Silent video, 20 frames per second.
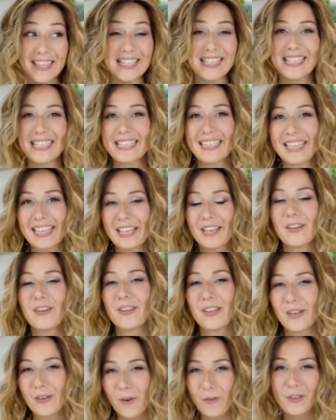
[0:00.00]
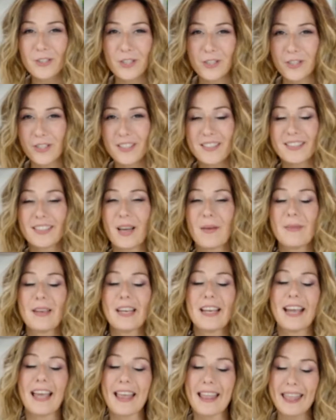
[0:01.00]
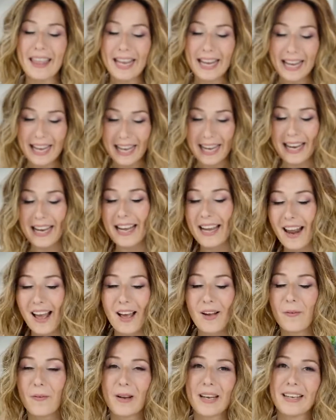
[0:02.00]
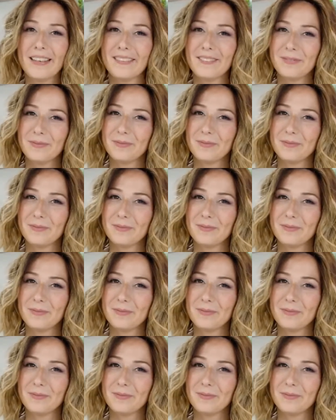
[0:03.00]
this in the air, they know Rosh Hashanah is coming, and they cannot wait.